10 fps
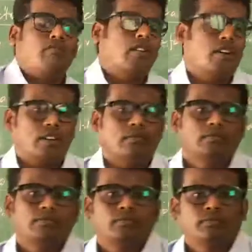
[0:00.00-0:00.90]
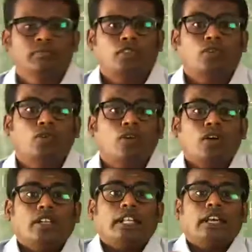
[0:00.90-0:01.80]
flower. So
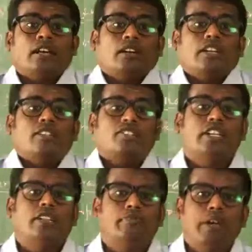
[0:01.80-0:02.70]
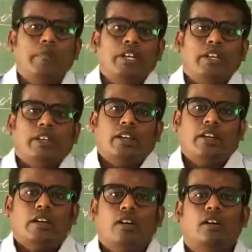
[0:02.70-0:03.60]
the distance may be
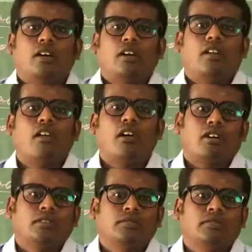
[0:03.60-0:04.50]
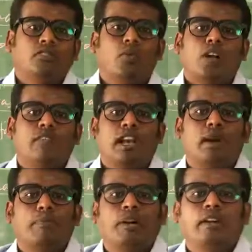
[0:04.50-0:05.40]
long. So what will
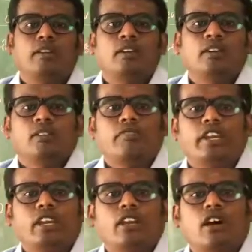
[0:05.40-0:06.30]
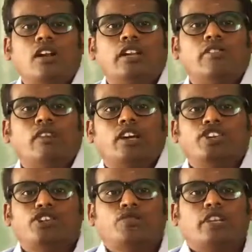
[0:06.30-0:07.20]
happen? We cannot give a
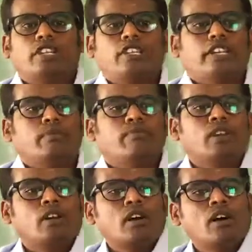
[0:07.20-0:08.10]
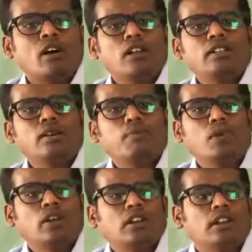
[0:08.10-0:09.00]
surety all the
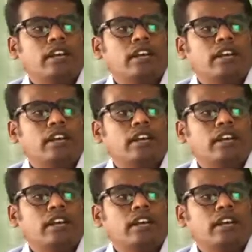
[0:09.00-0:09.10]
pollen